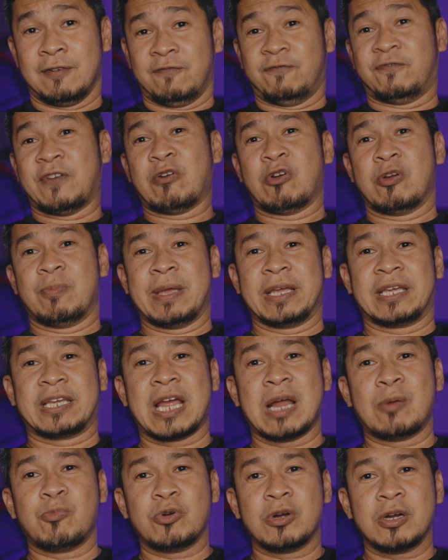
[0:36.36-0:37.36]
Very big
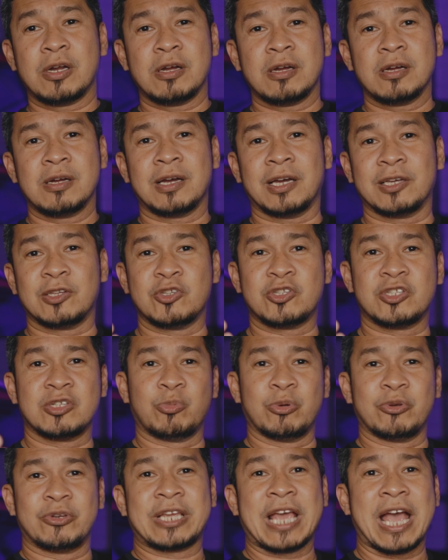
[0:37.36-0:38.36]
camera. Used to
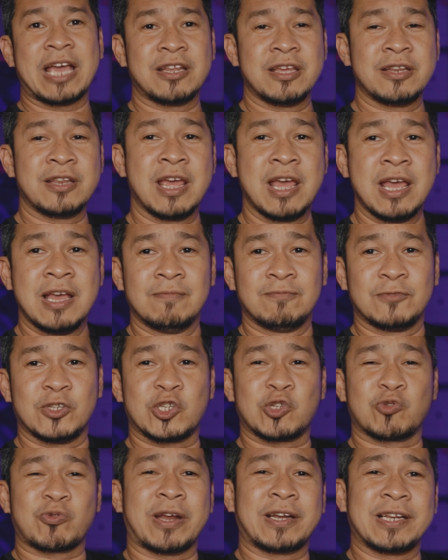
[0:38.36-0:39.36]
with Canon.
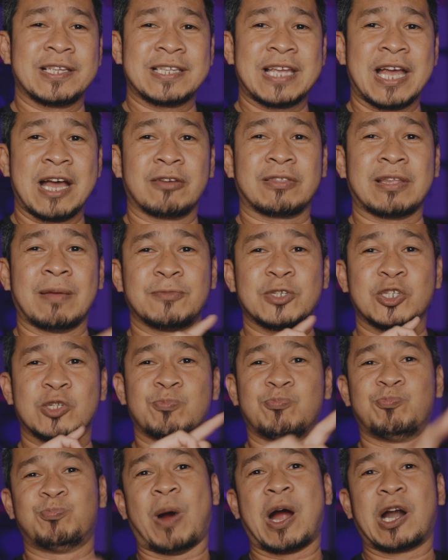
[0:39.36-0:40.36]
Just trying this out. I'm just
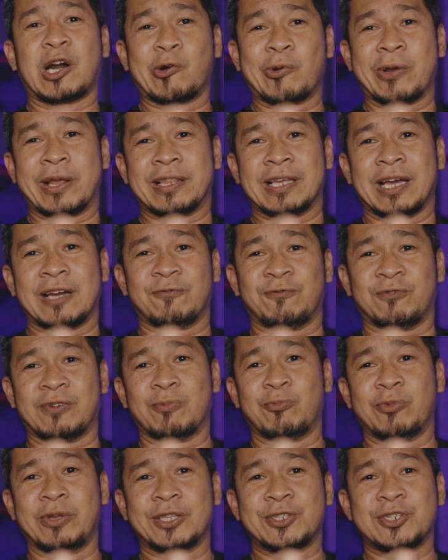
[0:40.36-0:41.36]
borrowing that
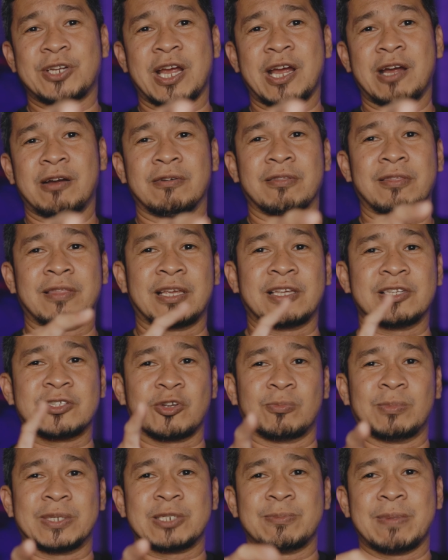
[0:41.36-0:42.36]
from Will Chow. Thank you
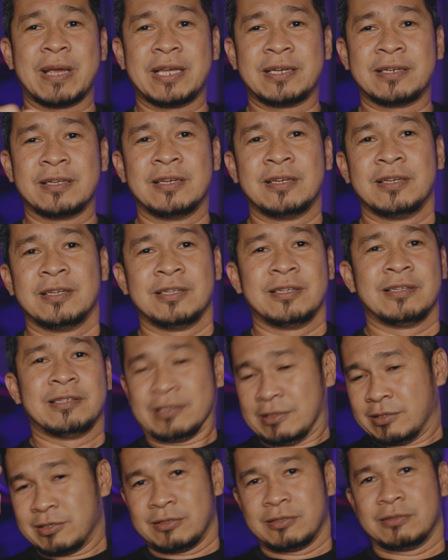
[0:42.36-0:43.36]
so much, man.
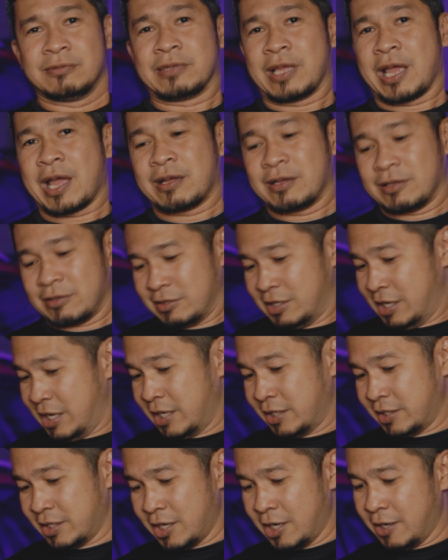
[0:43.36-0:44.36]
Yeah.
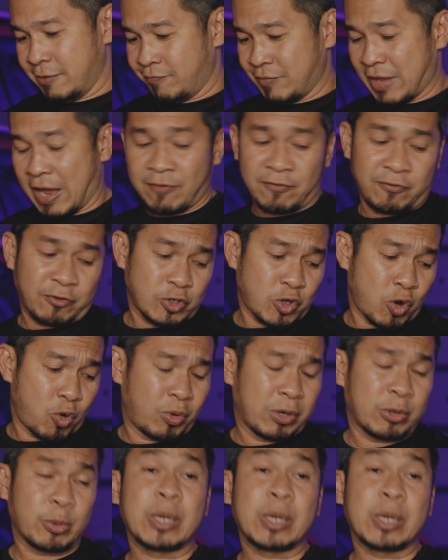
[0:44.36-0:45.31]
And yeah. First of all,